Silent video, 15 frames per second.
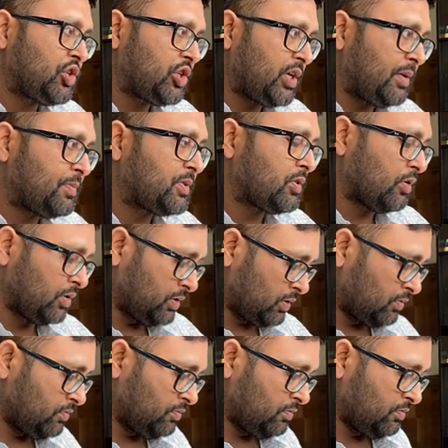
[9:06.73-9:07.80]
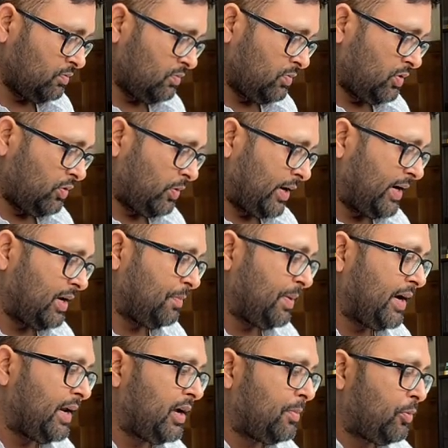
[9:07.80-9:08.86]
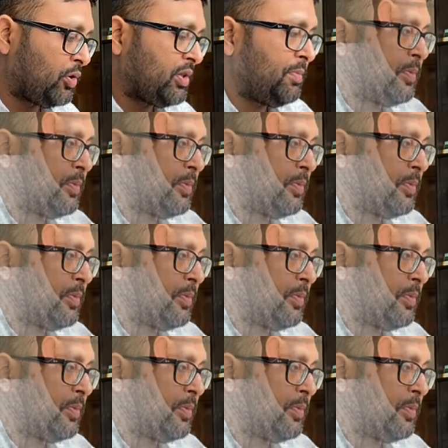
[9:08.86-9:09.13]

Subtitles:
shapes also, right? Depending upon